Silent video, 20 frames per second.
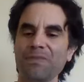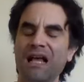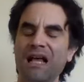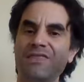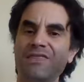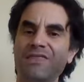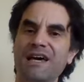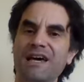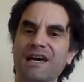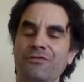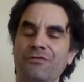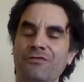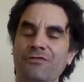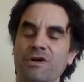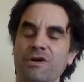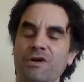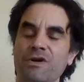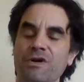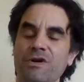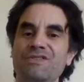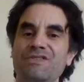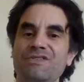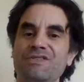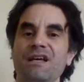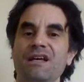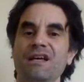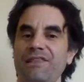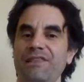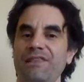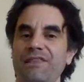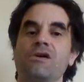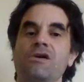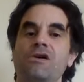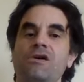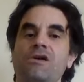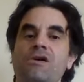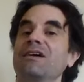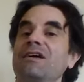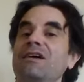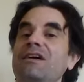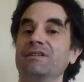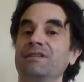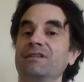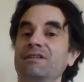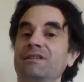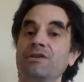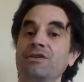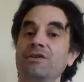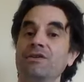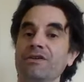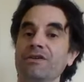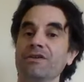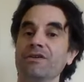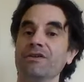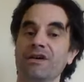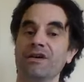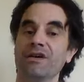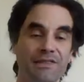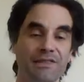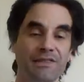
And then, of course, their arrival in the North,